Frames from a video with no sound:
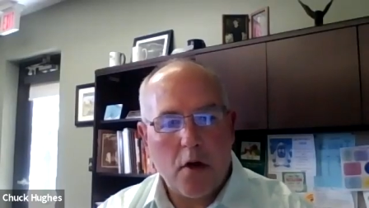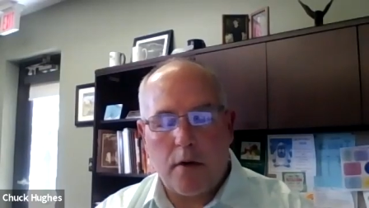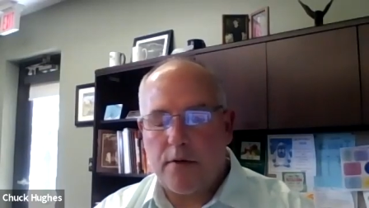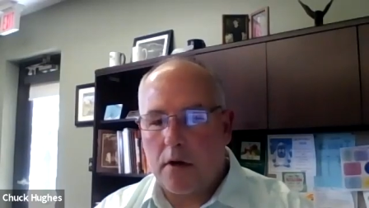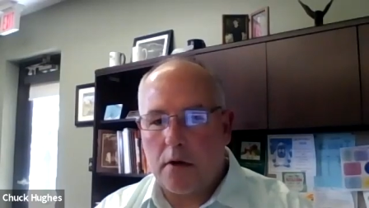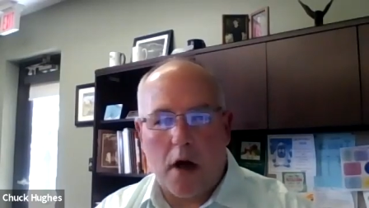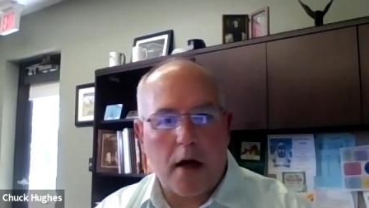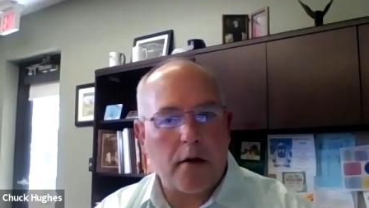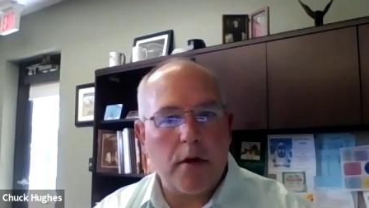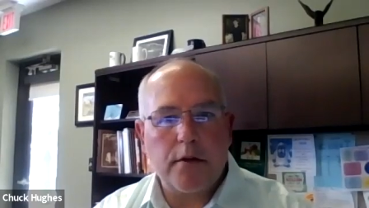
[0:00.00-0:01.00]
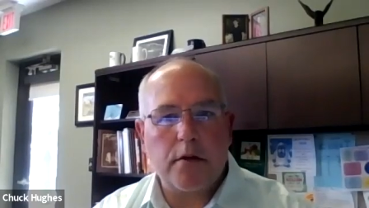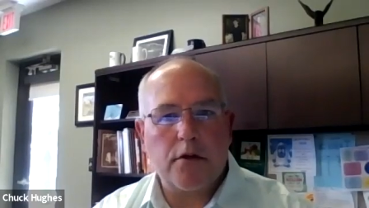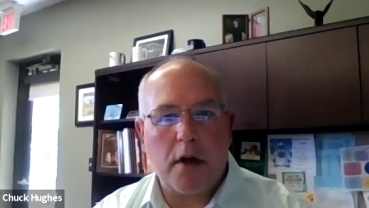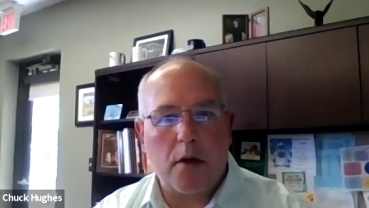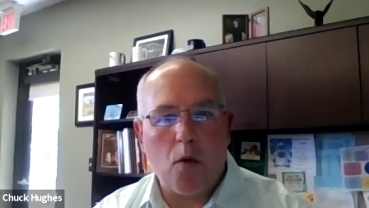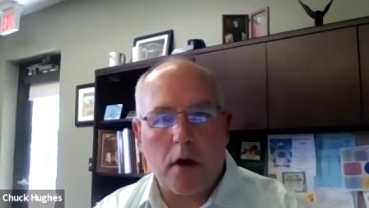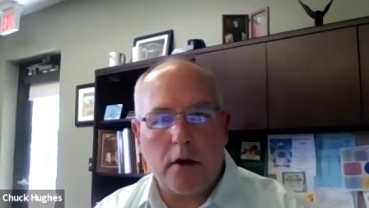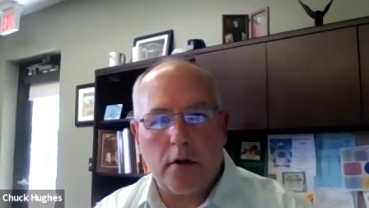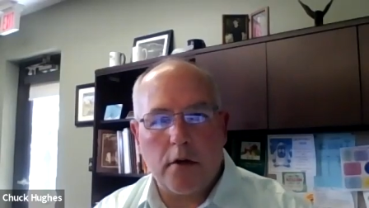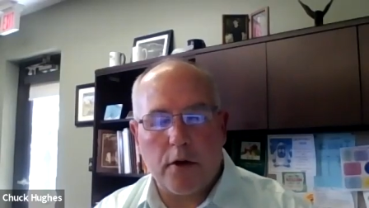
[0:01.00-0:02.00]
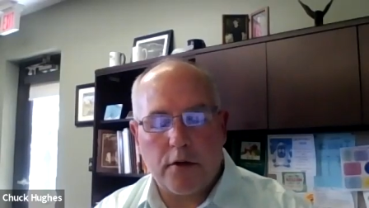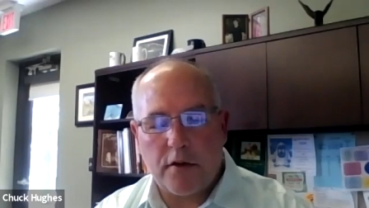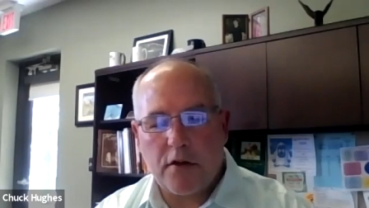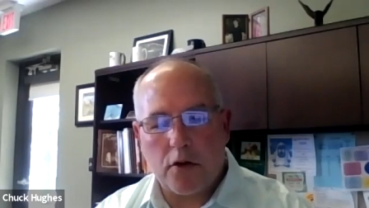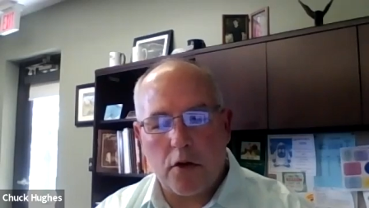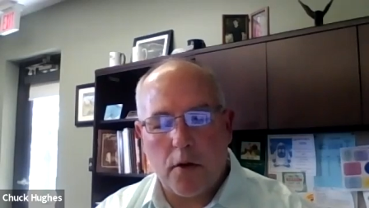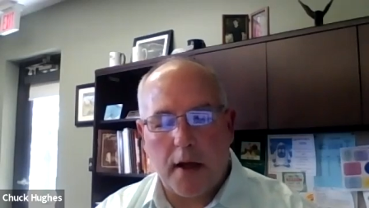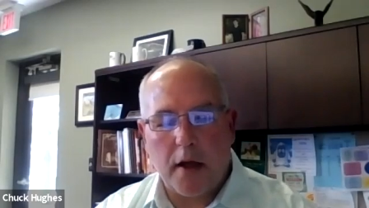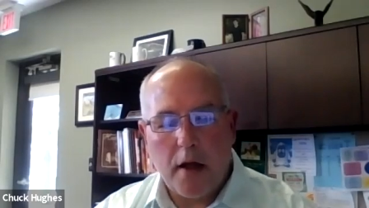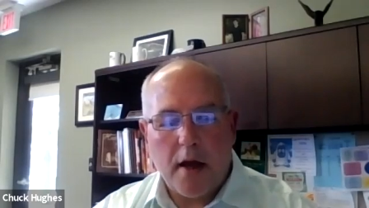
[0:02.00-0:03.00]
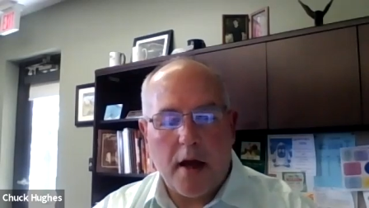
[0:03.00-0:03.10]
We've done a lot of research on what universities are doing,